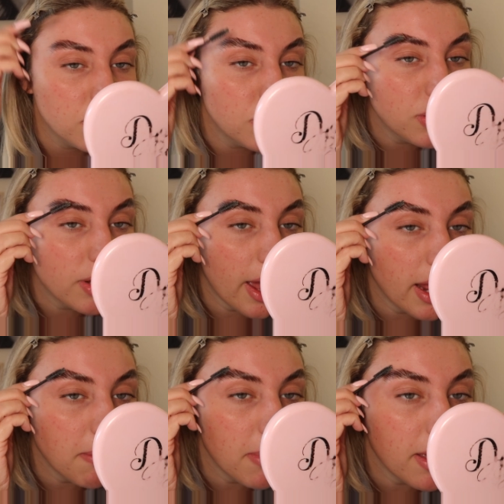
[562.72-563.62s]
to
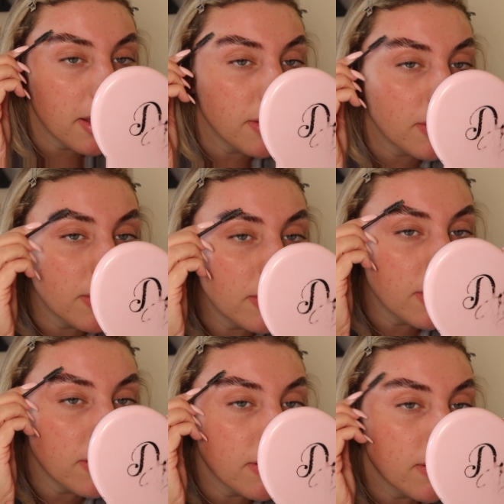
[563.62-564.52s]
tame it just
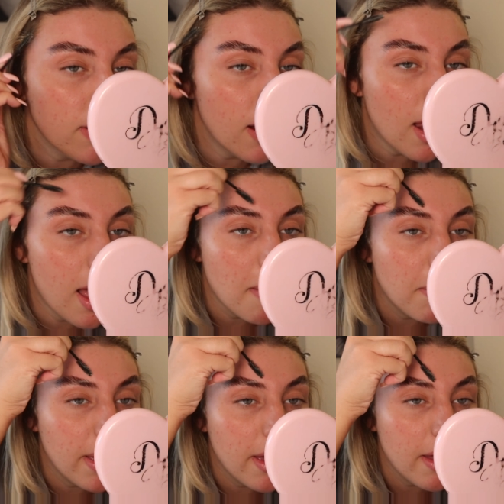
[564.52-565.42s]
a slight
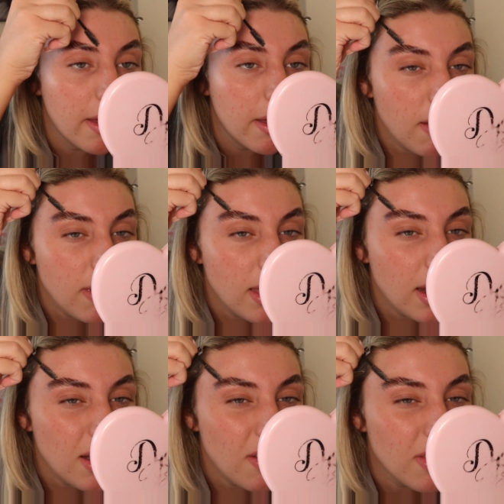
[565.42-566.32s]
bit. I
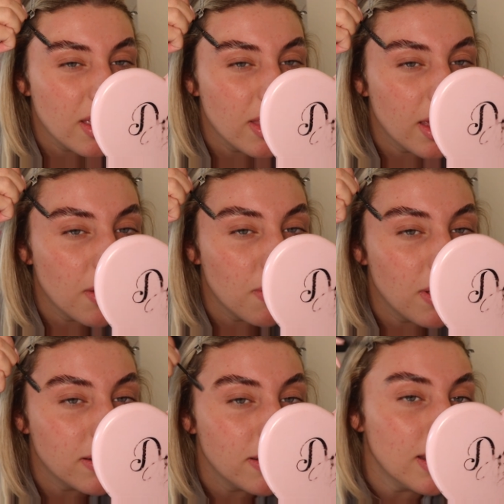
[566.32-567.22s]
mean, not that they
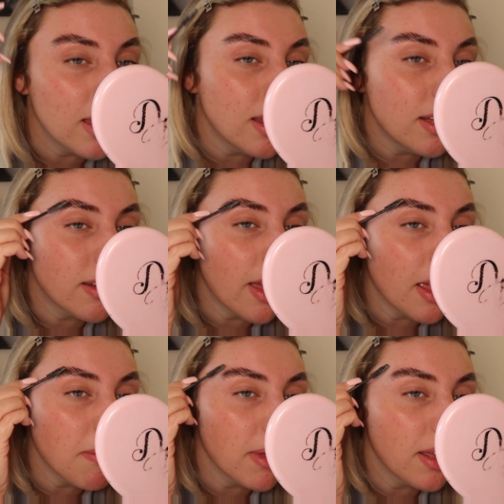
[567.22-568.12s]
always need
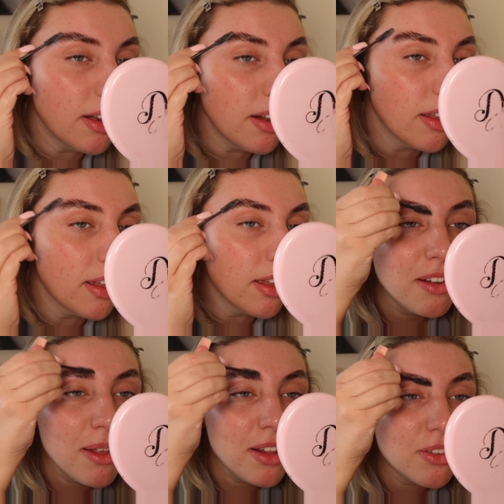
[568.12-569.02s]
taming,
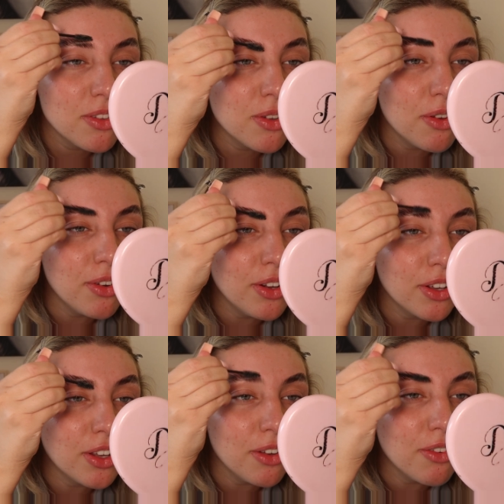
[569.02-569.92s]
depends what sort of
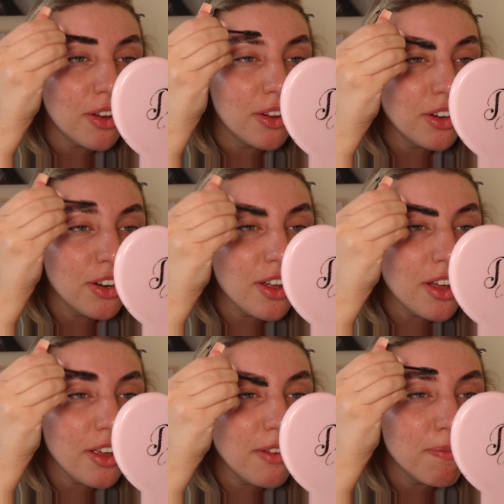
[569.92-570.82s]
look you want, you
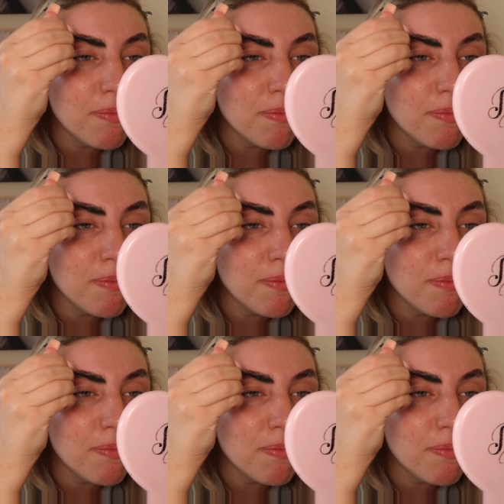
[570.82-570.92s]
know.